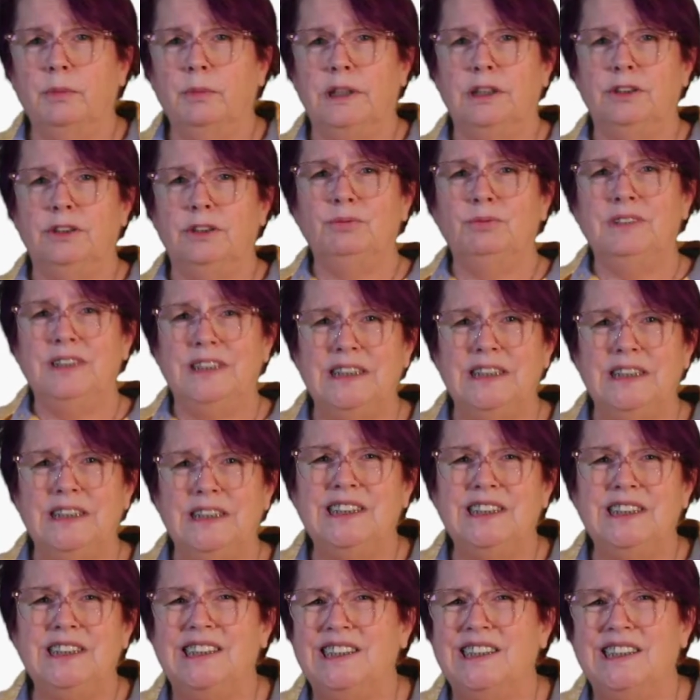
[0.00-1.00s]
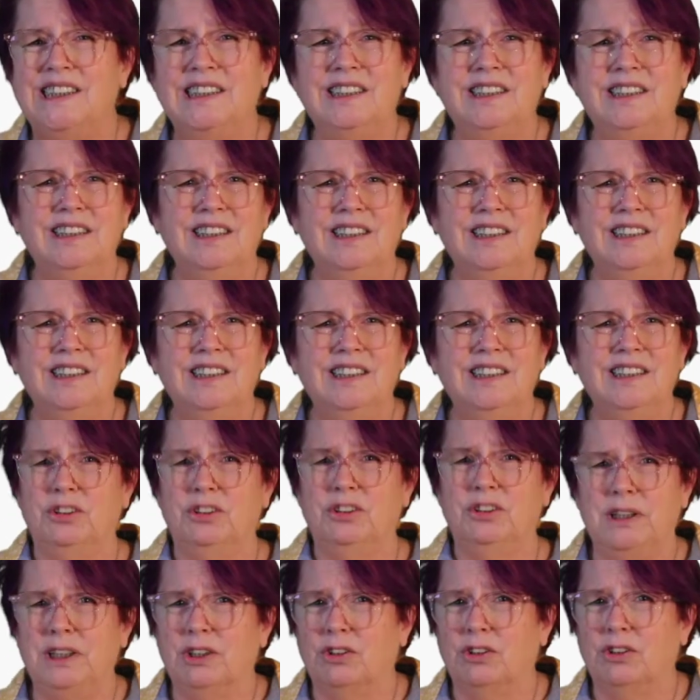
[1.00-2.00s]
you need to be
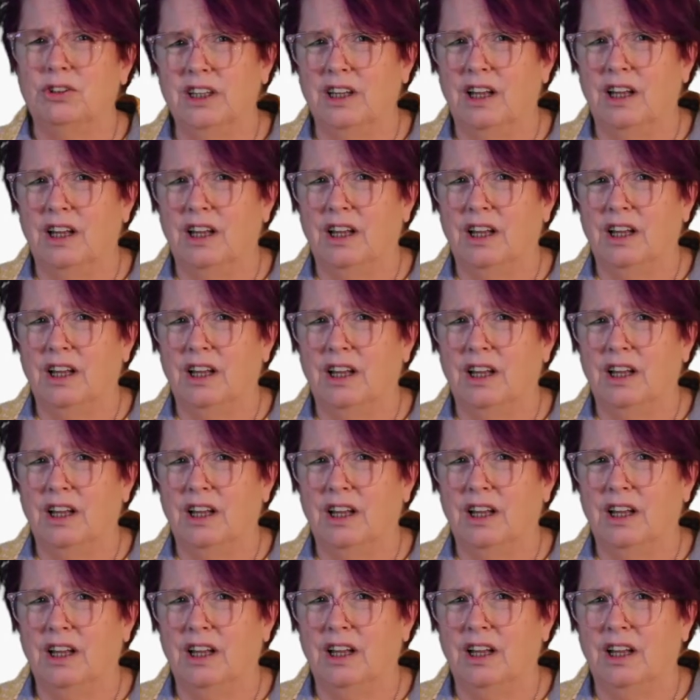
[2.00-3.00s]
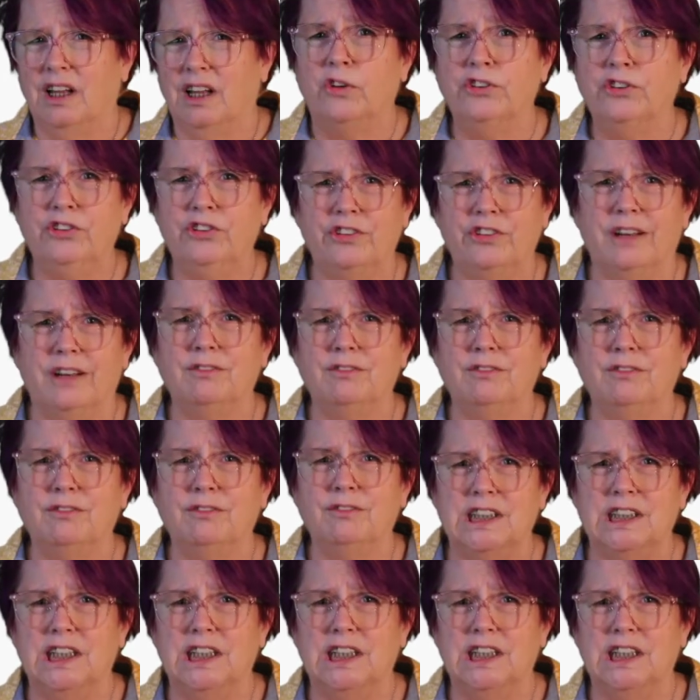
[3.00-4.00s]
online all 7
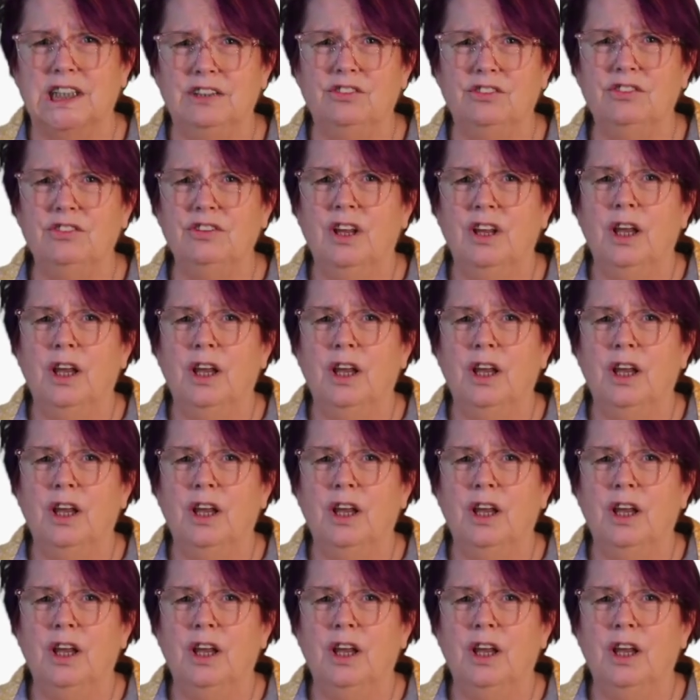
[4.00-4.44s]
days,